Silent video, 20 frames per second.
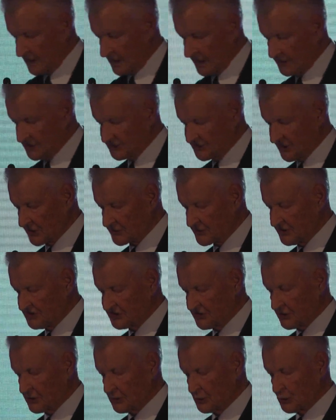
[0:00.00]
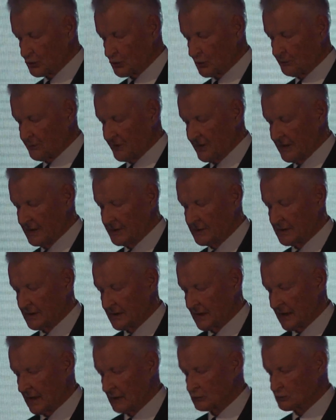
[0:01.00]
It is increasingly European
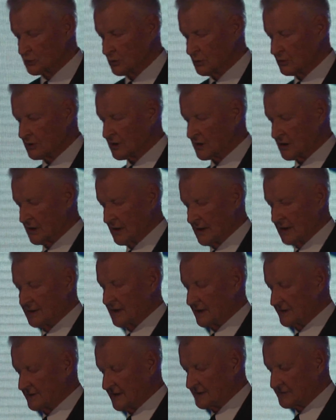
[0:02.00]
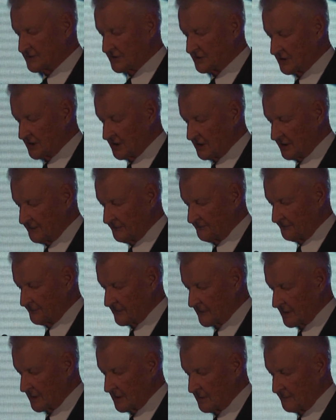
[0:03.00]
in outlook and identity.
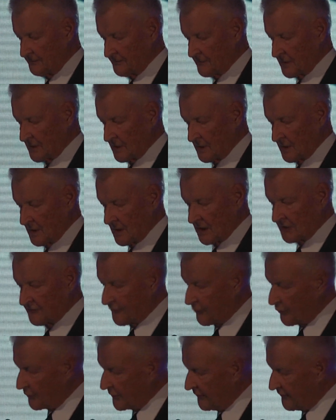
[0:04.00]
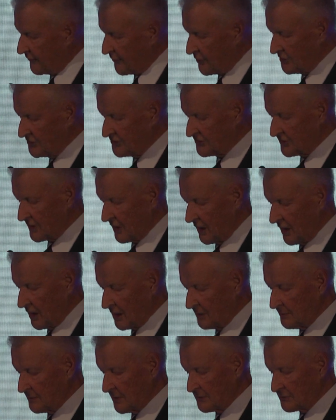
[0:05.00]
And for the first
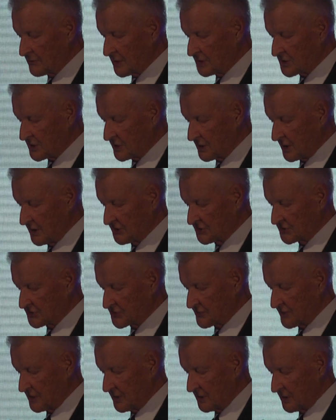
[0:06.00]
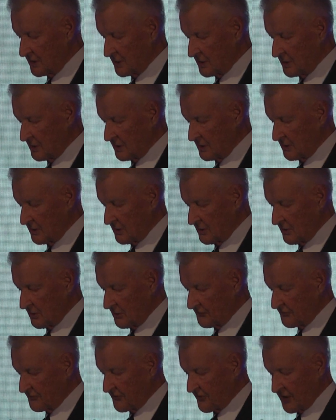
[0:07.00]
time in Russian history,
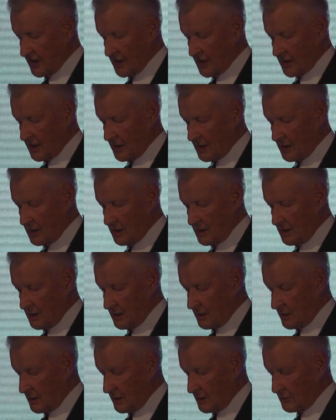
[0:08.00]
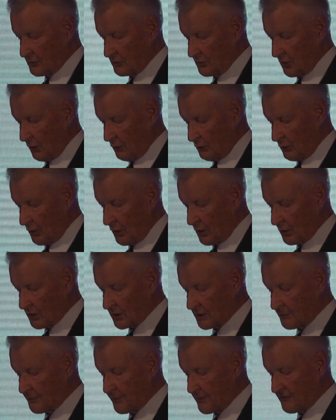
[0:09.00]
fear no
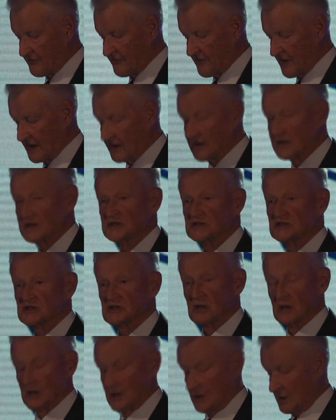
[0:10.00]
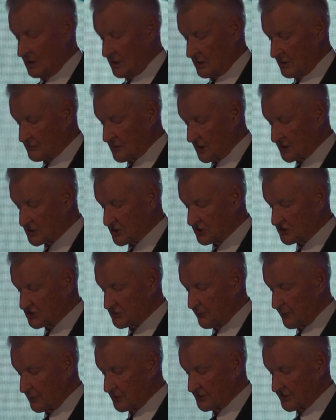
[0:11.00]
longer pervades
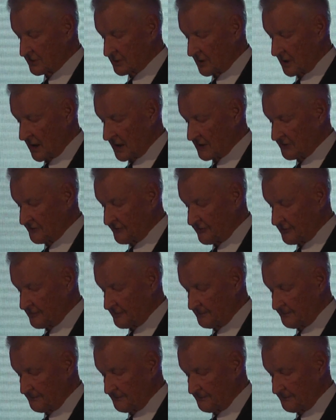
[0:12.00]
Russia's political life.